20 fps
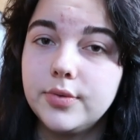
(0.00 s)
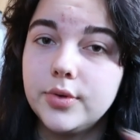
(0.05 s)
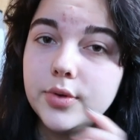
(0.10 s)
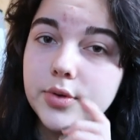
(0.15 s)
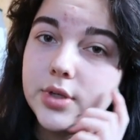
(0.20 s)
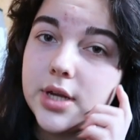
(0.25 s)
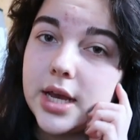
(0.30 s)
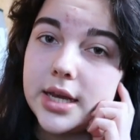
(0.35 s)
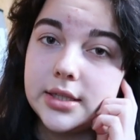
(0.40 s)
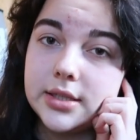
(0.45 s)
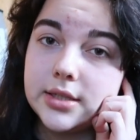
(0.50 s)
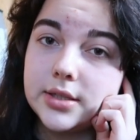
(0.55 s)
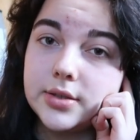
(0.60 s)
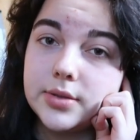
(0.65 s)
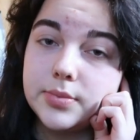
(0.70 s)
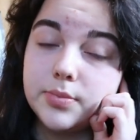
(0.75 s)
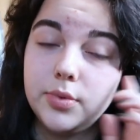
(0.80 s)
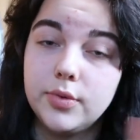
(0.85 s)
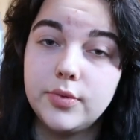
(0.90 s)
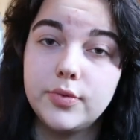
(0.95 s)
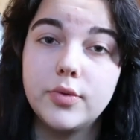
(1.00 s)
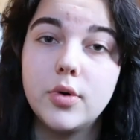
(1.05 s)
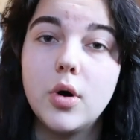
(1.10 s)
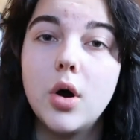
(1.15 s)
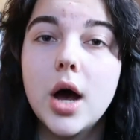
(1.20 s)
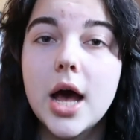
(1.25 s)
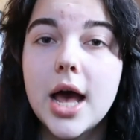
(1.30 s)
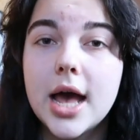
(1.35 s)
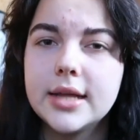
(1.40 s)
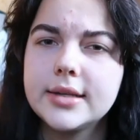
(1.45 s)
few days
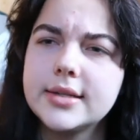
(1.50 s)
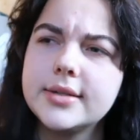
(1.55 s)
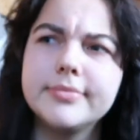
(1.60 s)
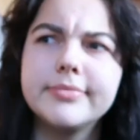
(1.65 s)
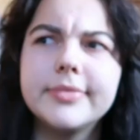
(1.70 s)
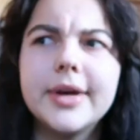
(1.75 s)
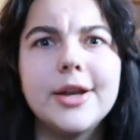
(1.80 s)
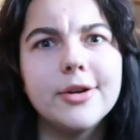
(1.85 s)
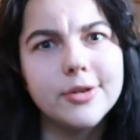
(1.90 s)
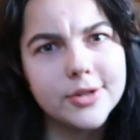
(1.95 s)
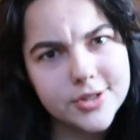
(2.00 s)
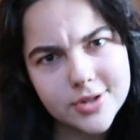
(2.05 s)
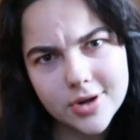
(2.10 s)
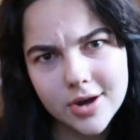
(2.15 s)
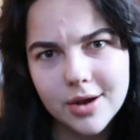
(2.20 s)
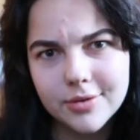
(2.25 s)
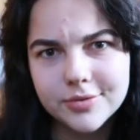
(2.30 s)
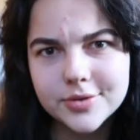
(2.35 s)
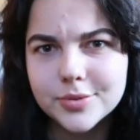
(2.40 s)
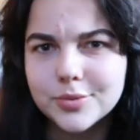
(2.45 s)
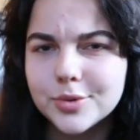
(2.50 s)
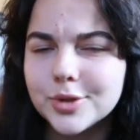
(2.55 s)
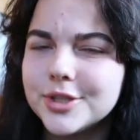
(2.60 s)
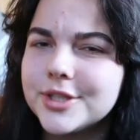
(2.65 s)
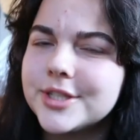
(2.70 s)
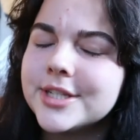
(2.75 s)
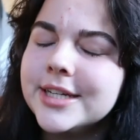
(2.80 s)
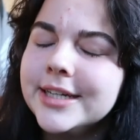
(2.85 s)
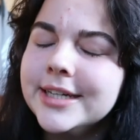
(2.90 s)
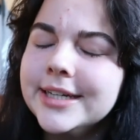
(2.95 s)
beforehand and also
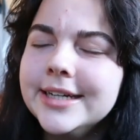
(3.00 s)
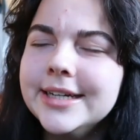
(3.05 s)
afterwards